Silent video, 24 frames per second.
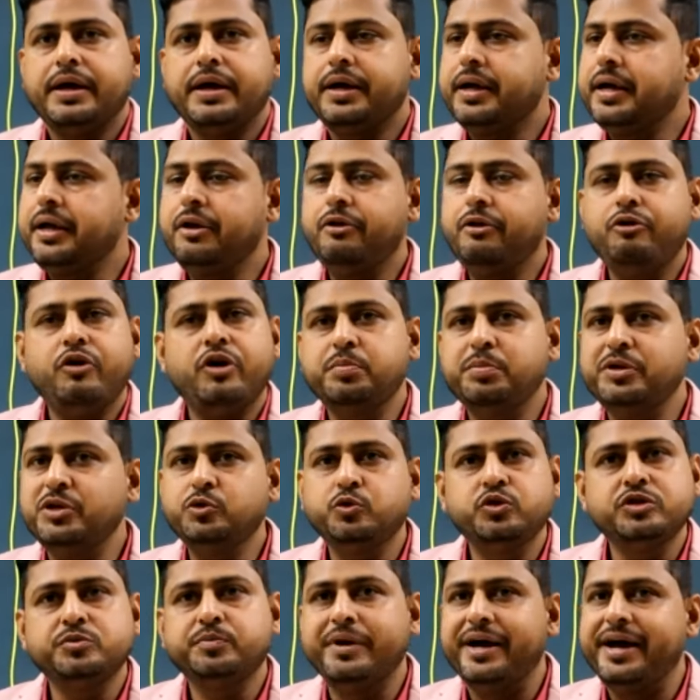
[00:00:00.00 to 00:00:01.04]
Cannot be
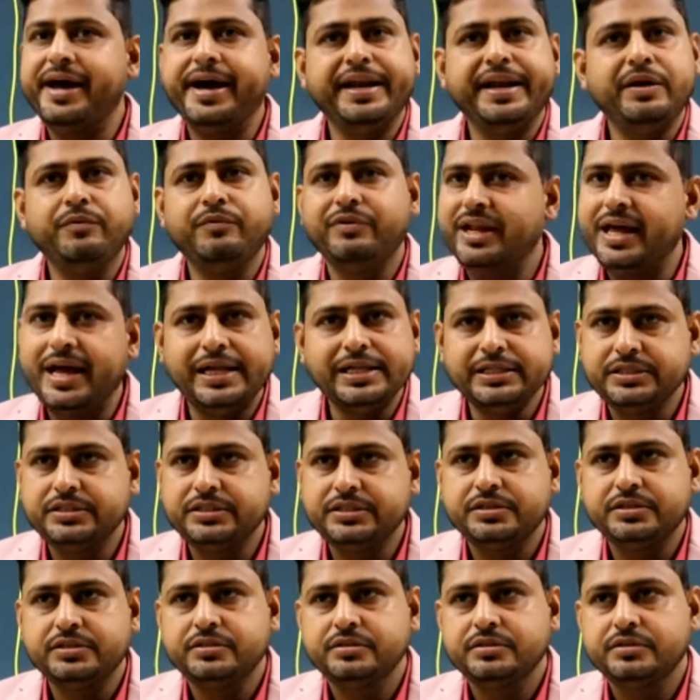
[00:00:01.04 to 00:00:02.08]
used by anyone
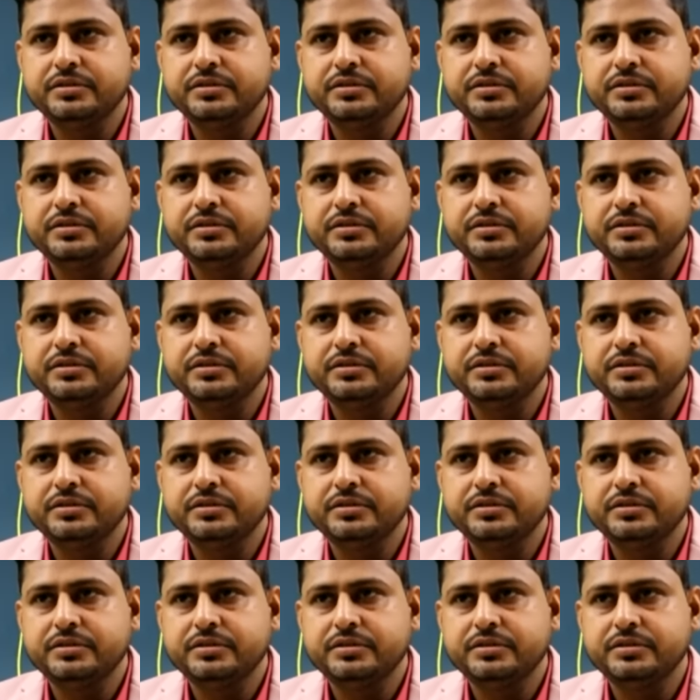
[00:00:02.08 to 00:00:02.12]
else.